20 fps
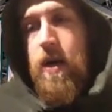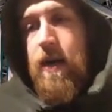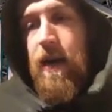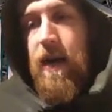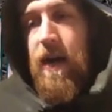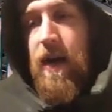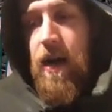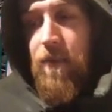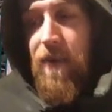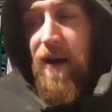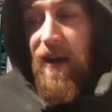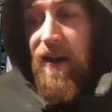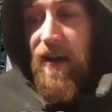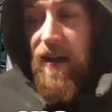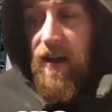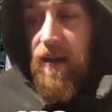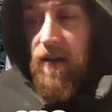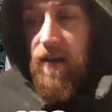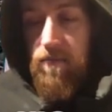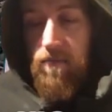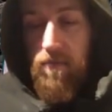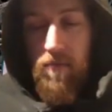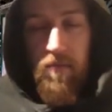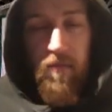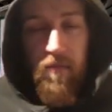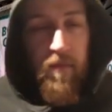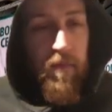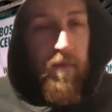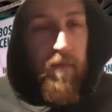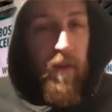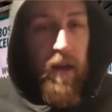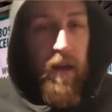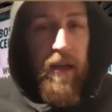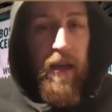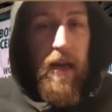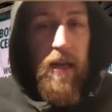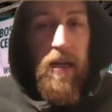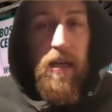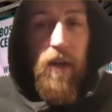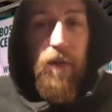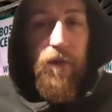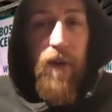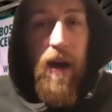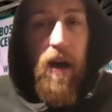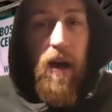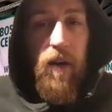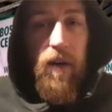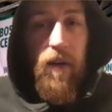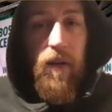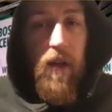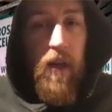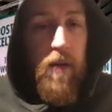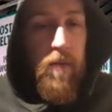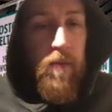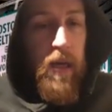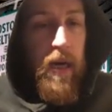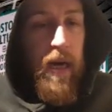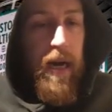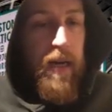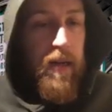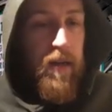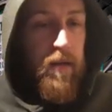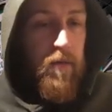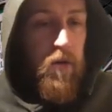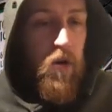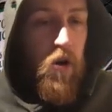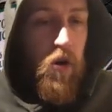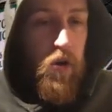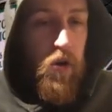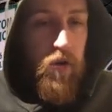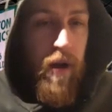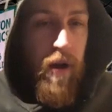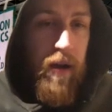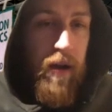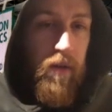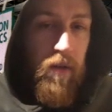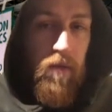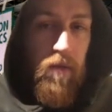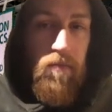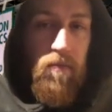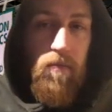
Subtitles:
And then he actually found a team that had a contract